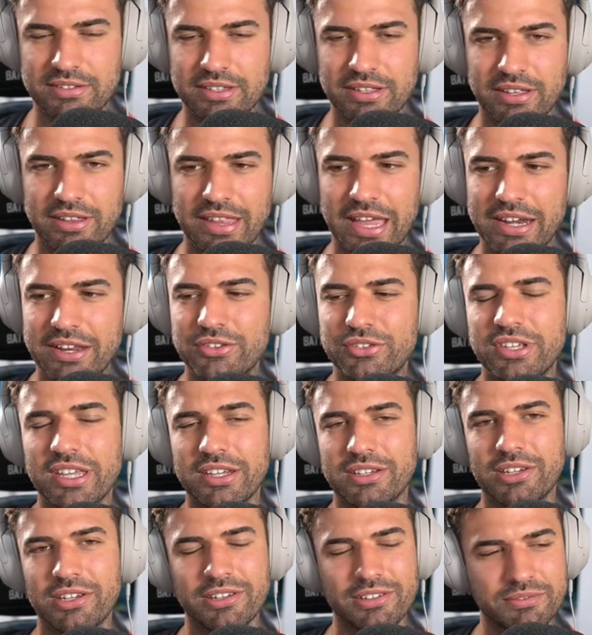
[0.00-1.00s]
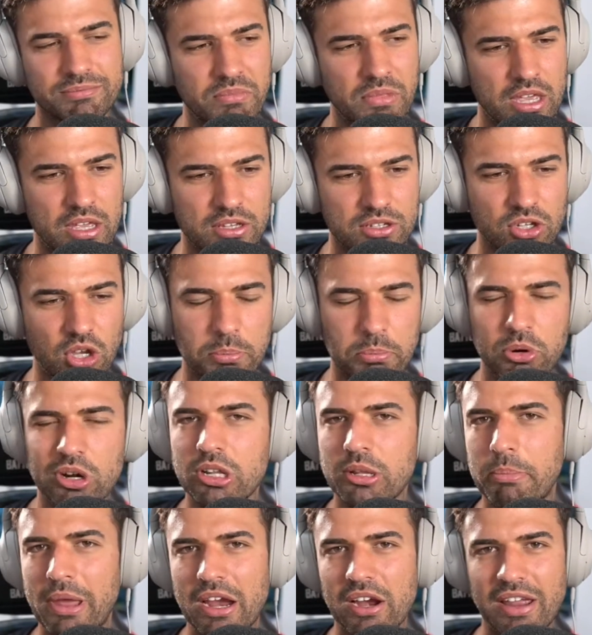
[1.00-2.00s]
That is it. So put on a
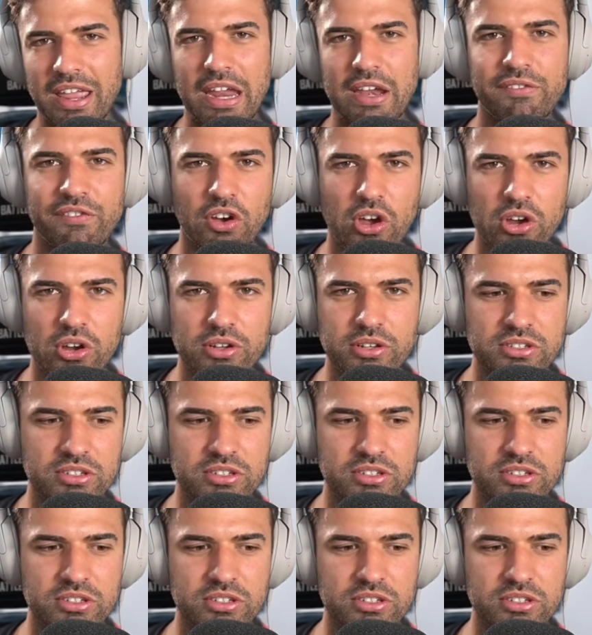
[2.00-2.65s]
pair of headphones,